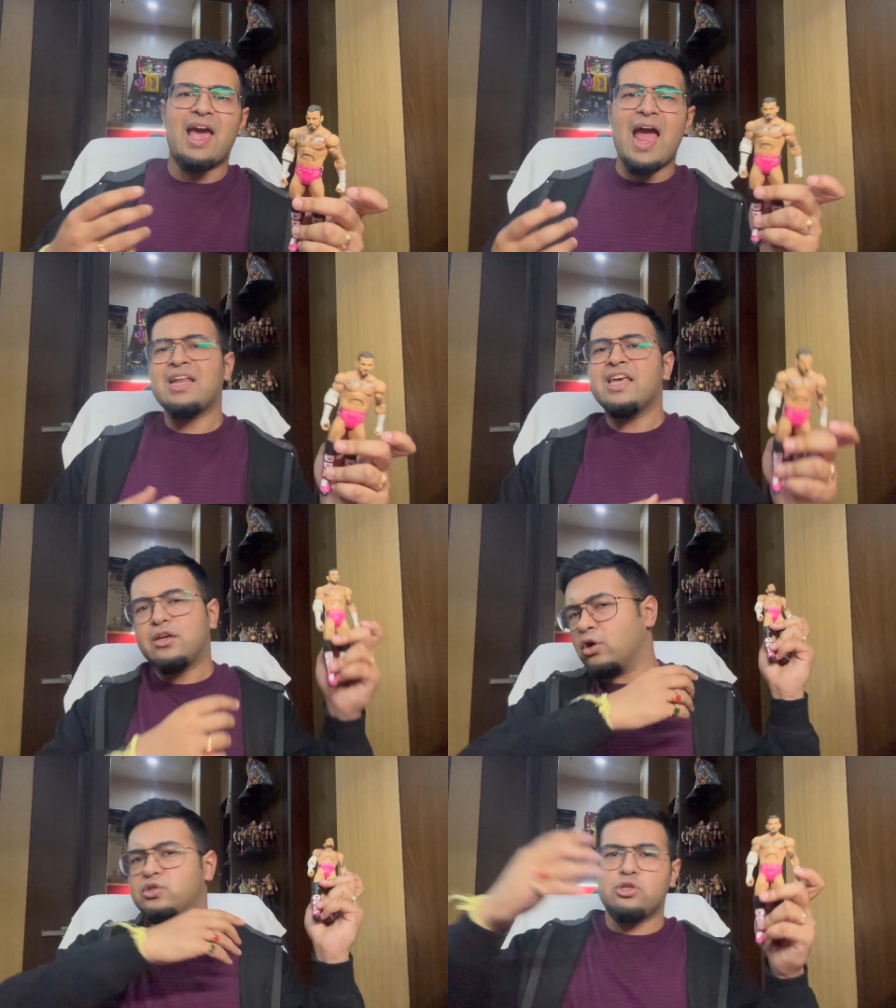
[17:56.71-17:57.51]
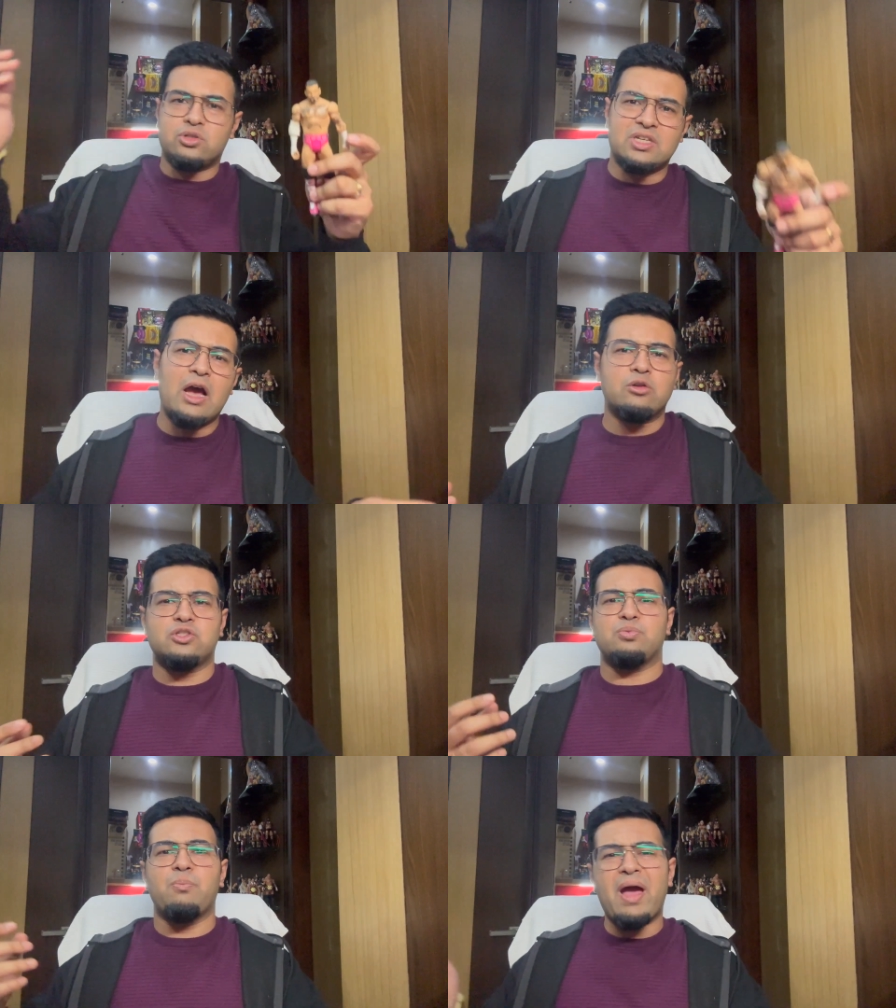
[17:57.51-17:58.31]
and he goes to town,
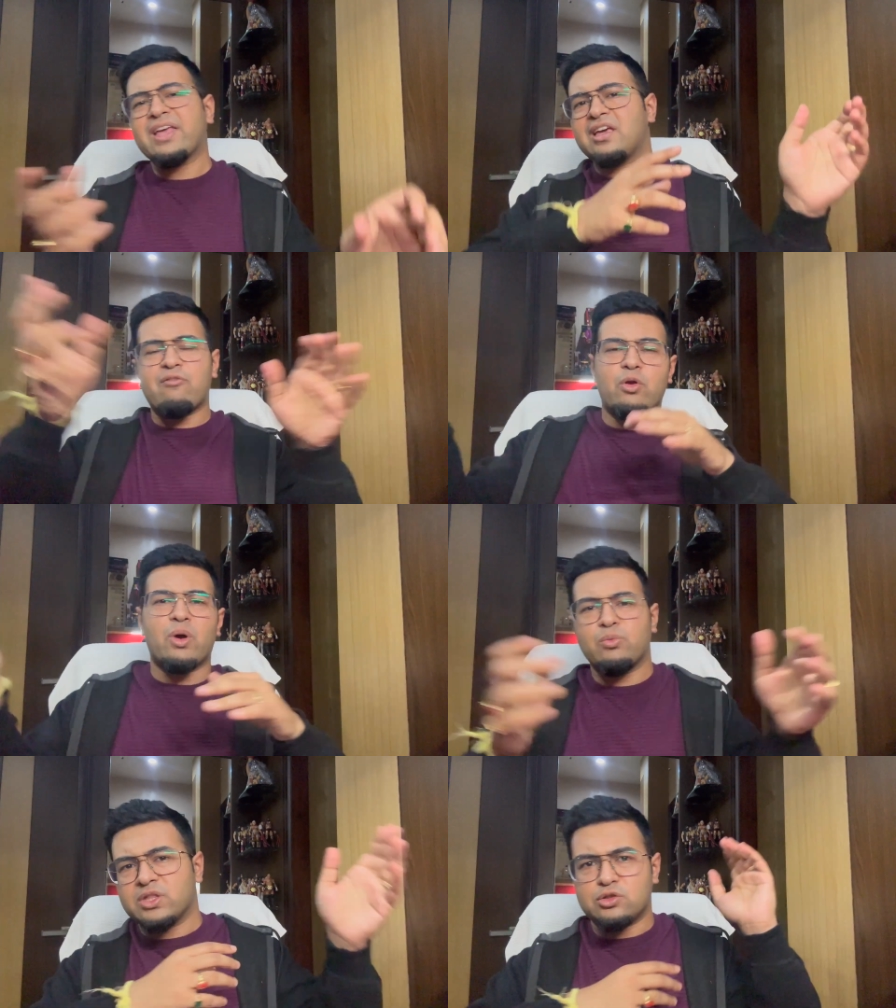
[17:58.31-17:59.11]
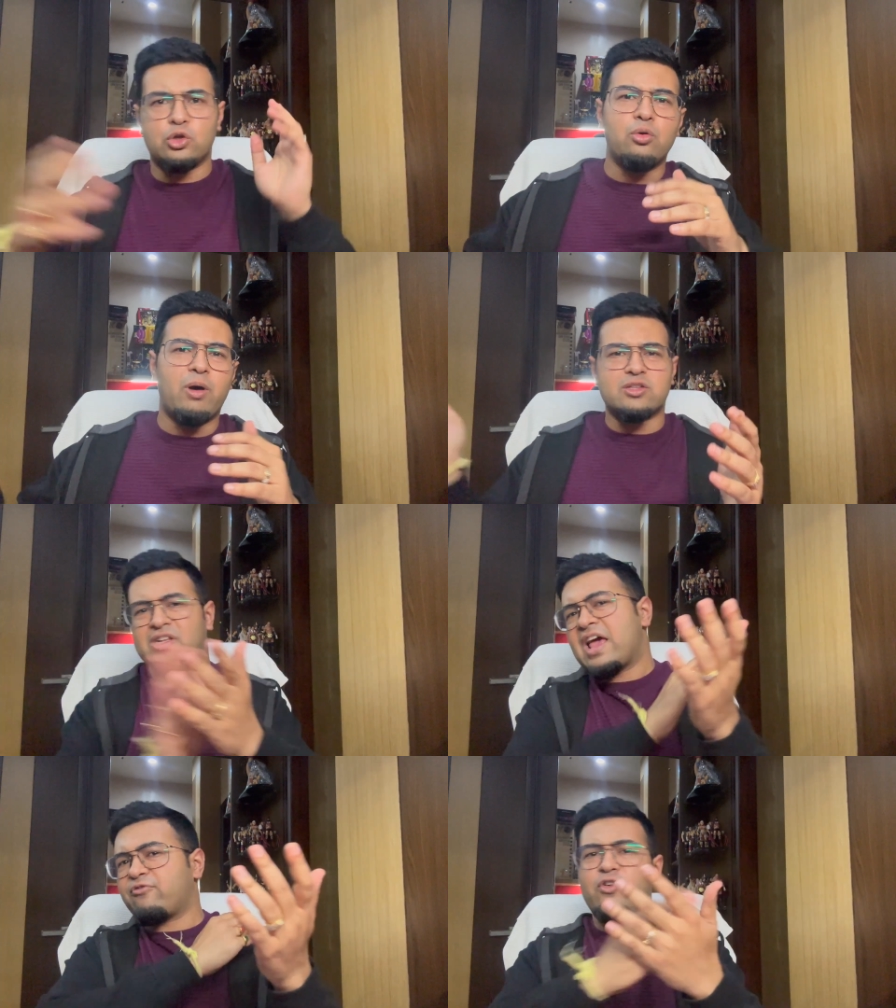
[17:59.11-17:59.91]
smacking everyone with the toolbox,
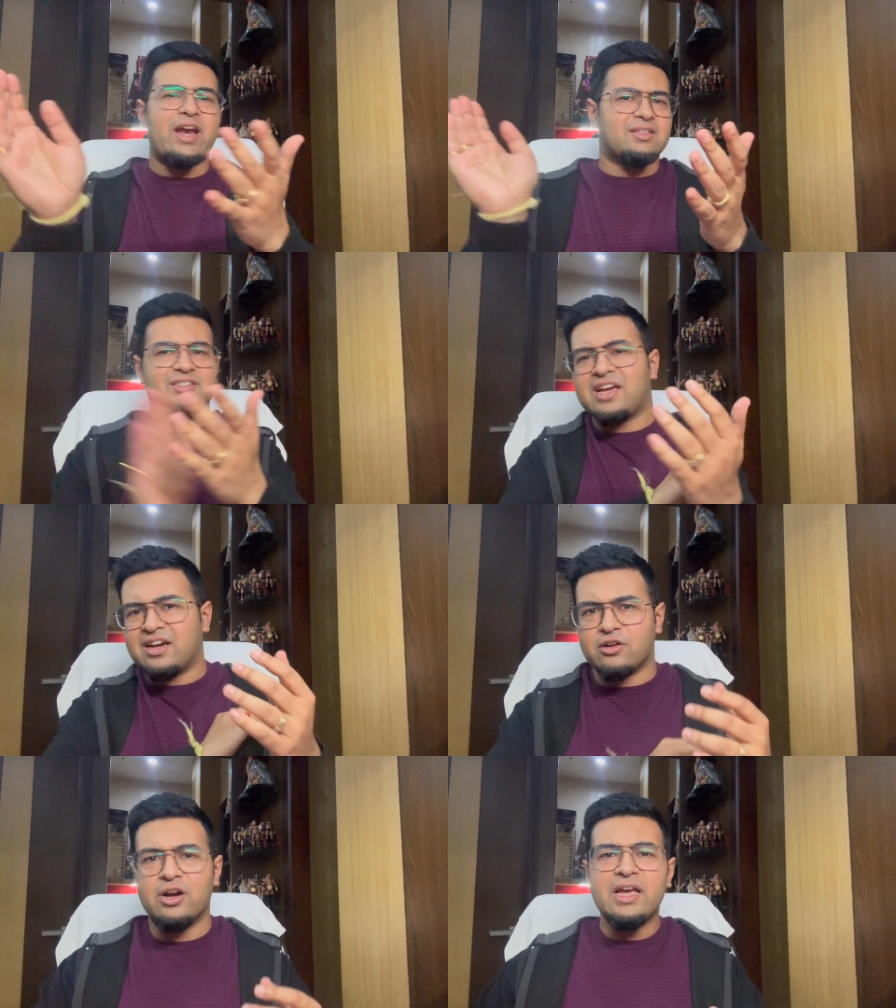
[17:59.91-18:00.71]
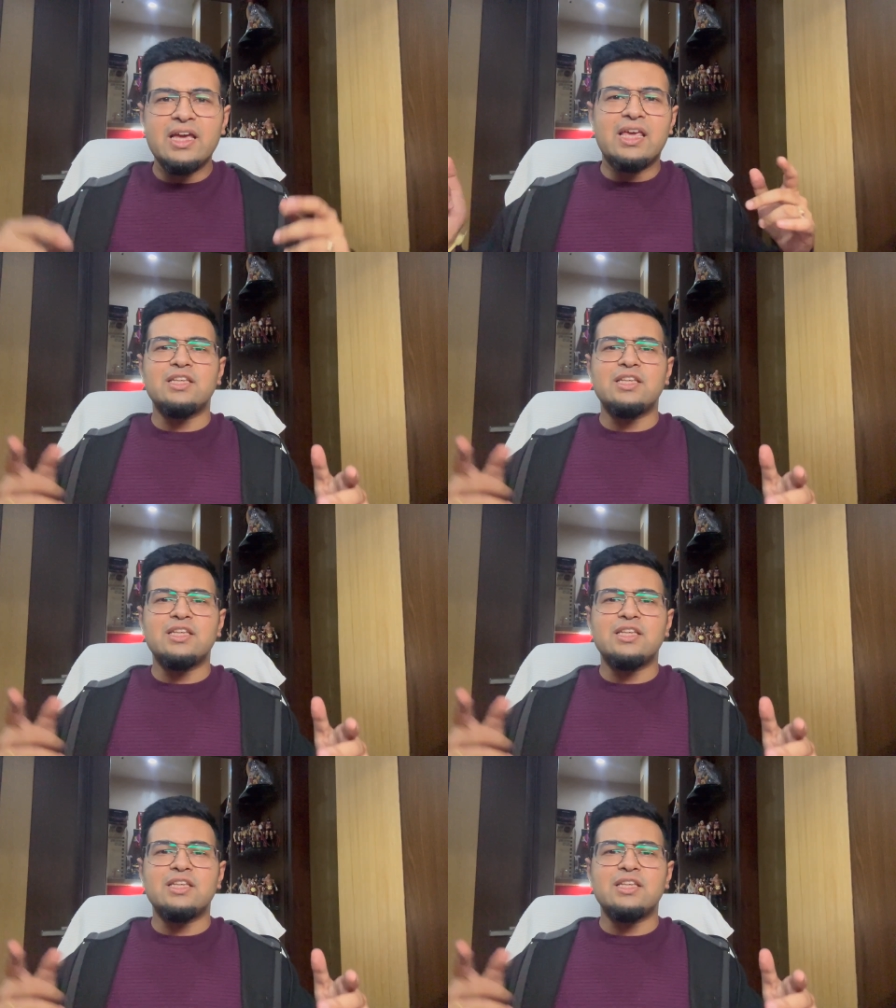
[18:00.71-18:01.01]
left, right, and center. He